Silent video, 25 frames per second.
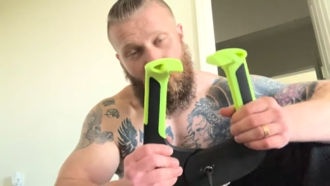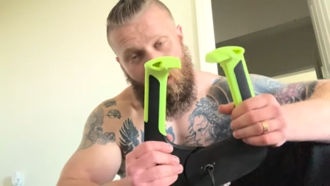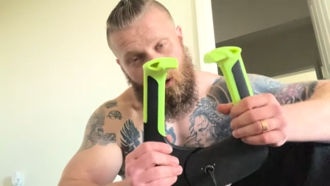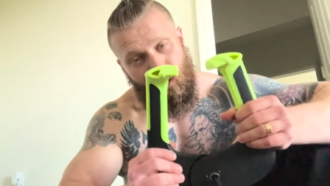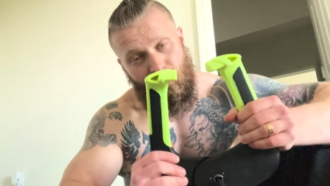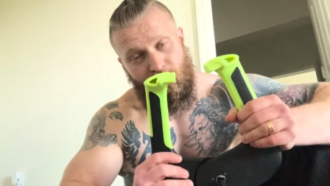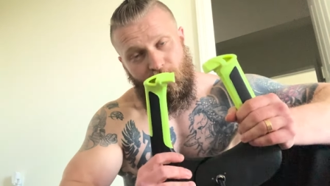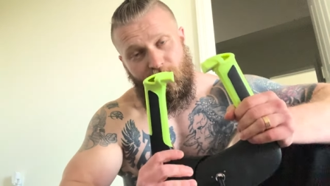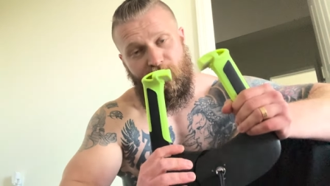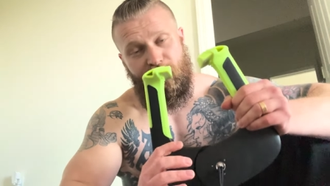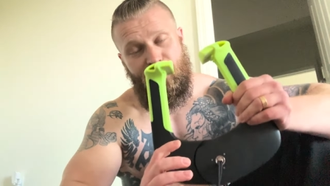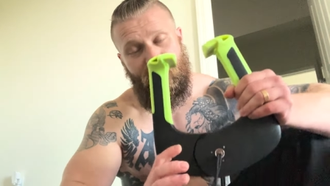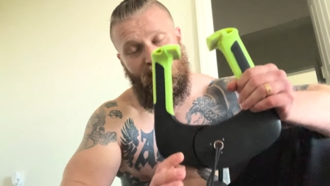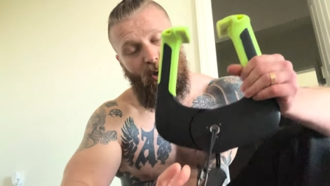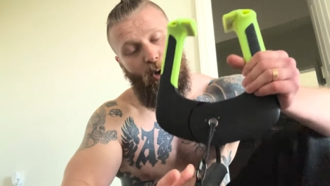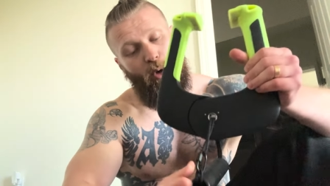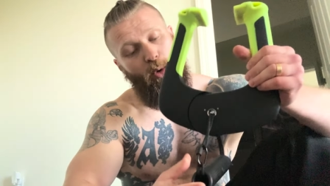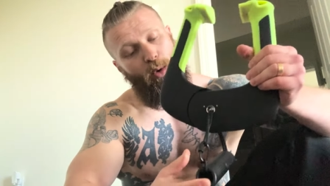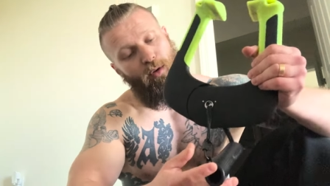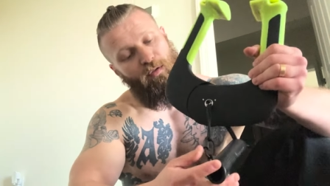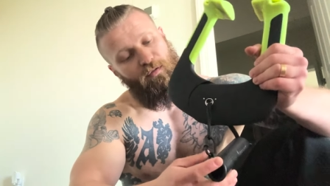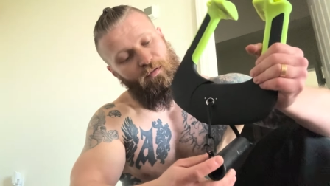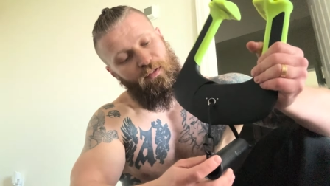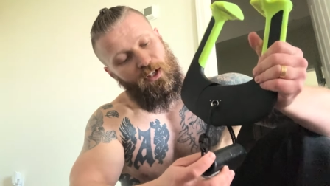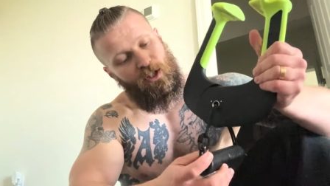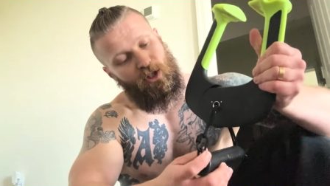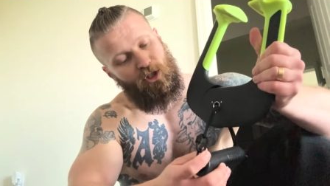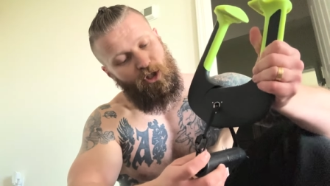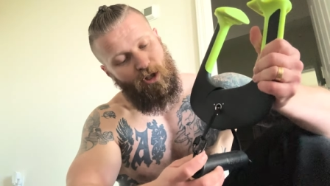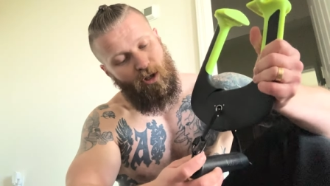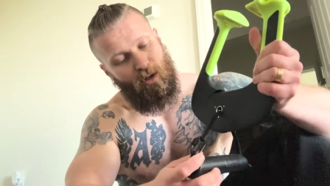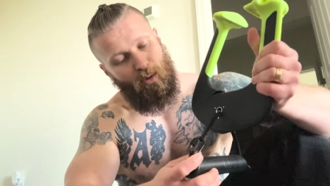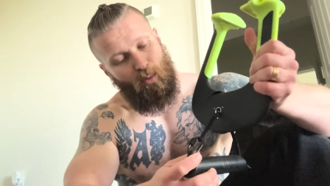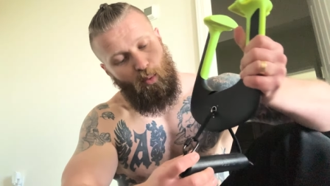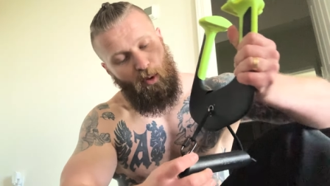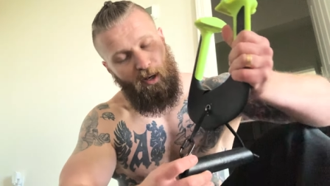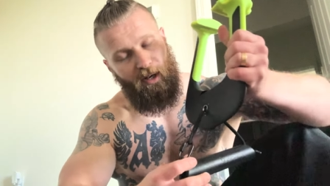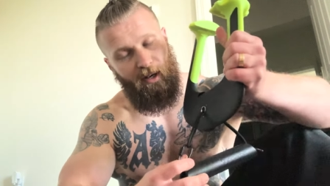here is the cool
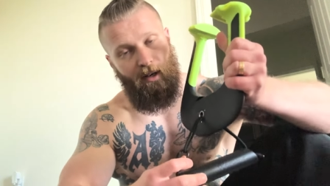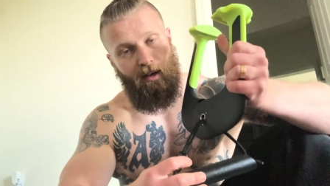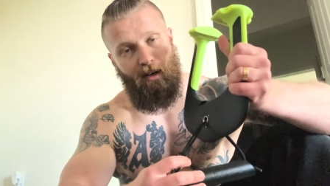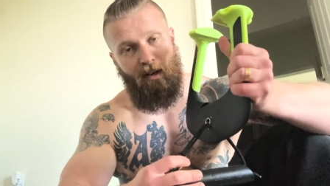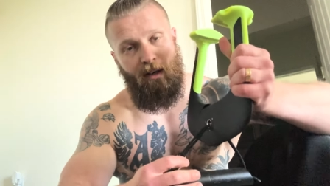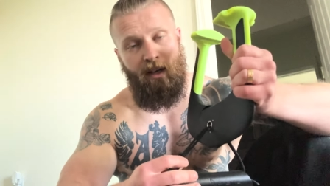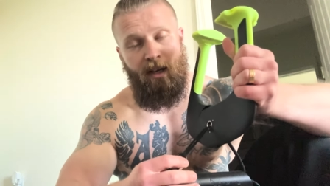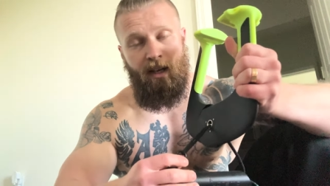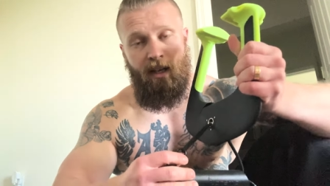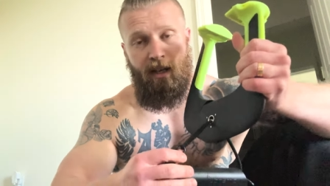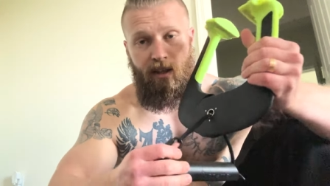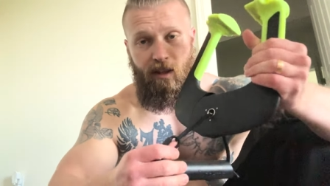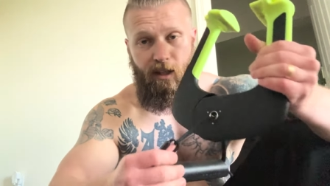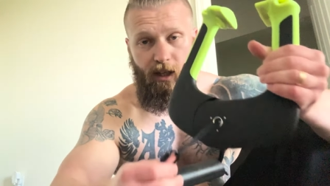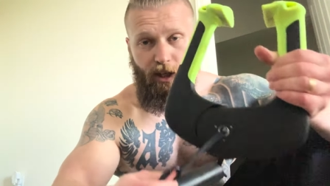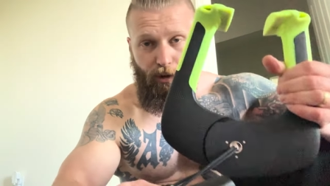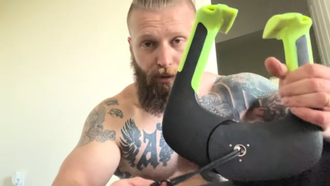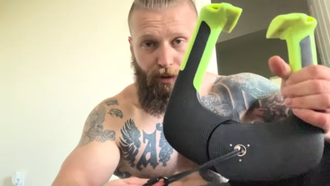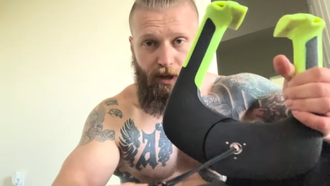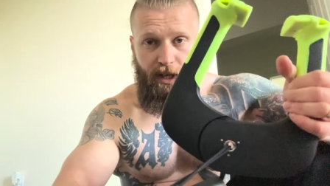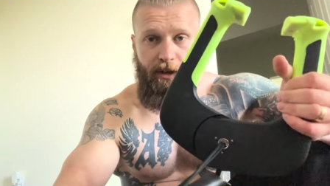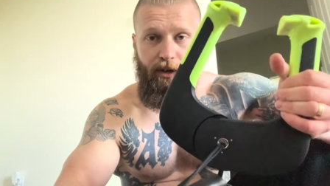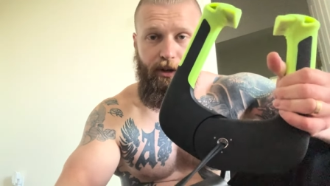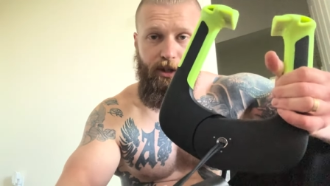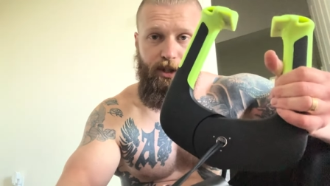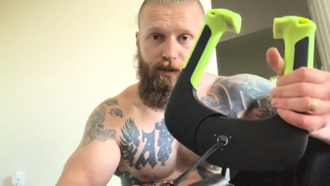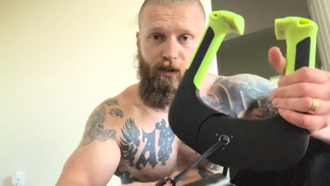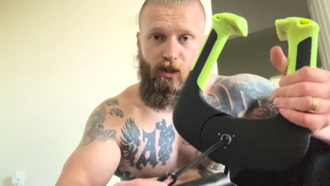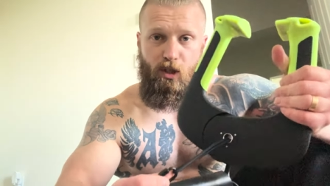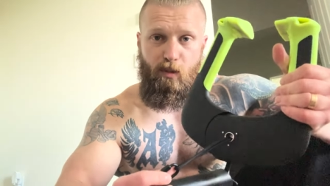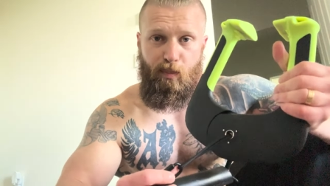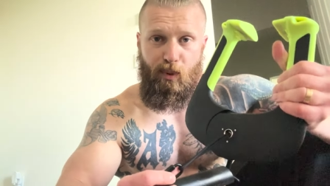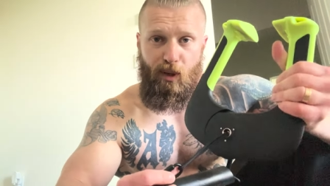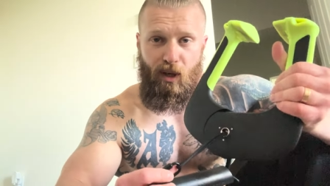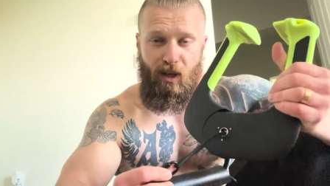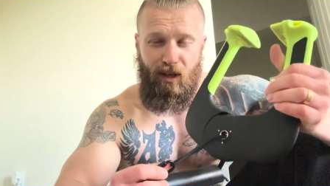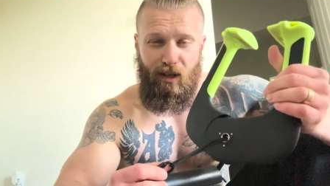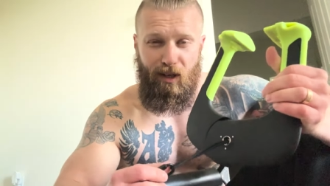feature where the creators of this
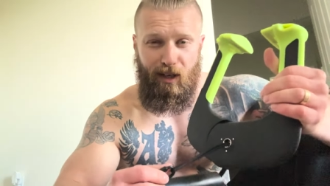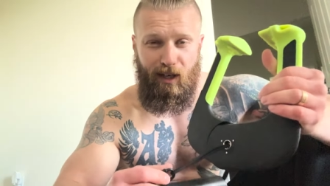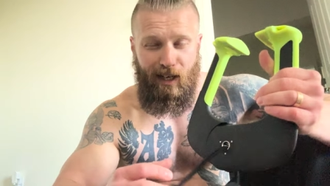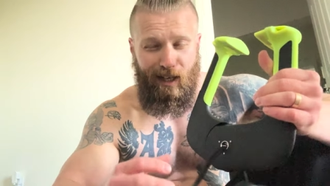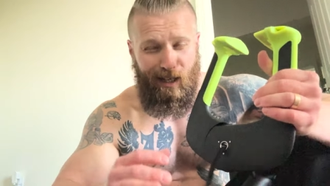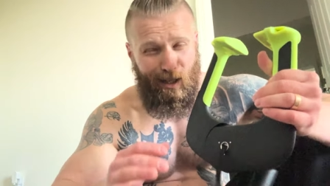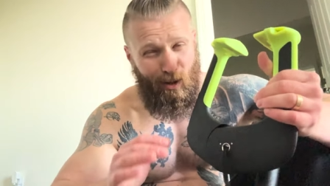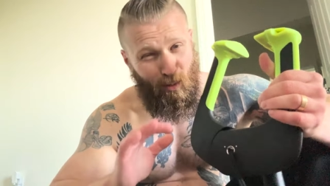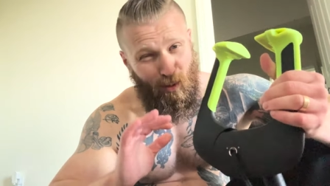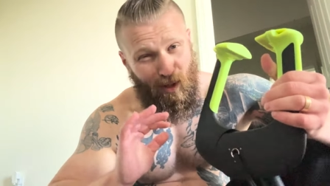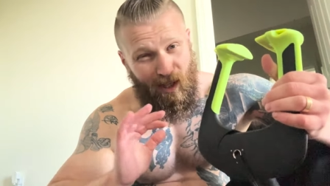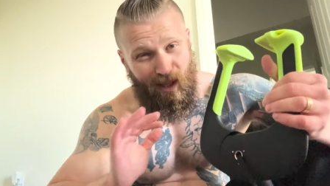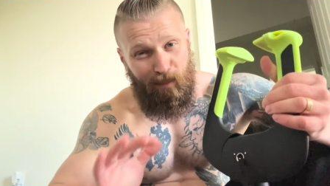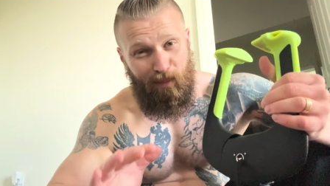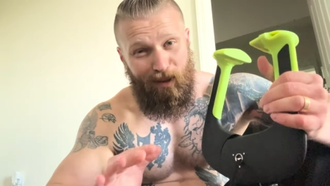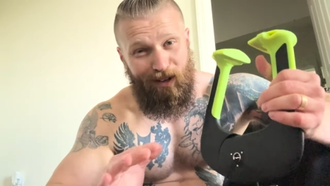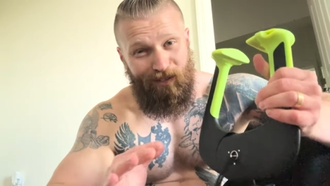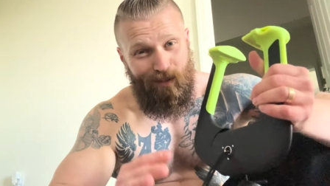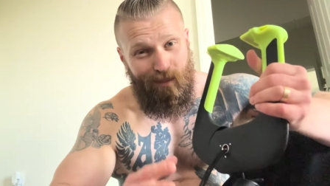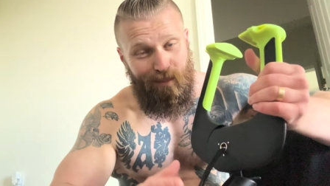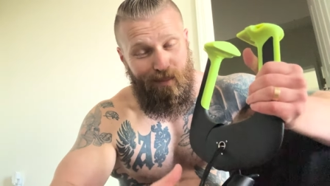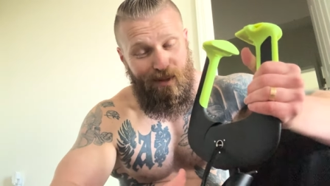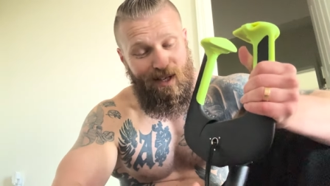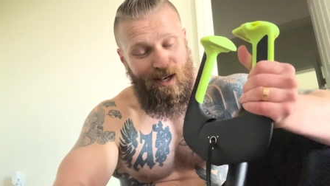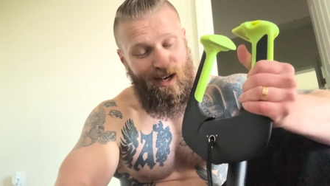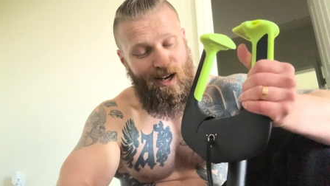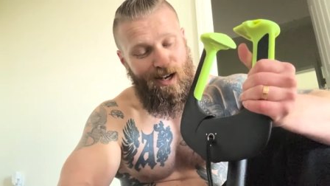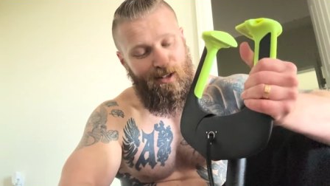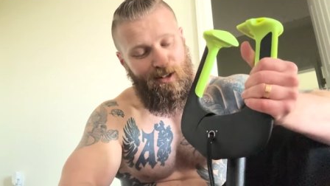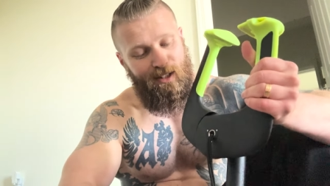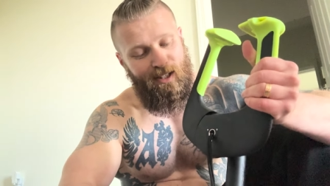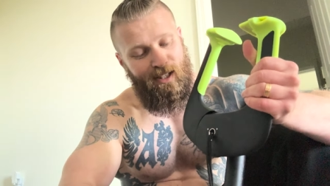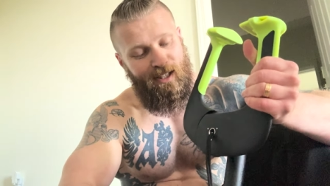product kind of went above and beyond.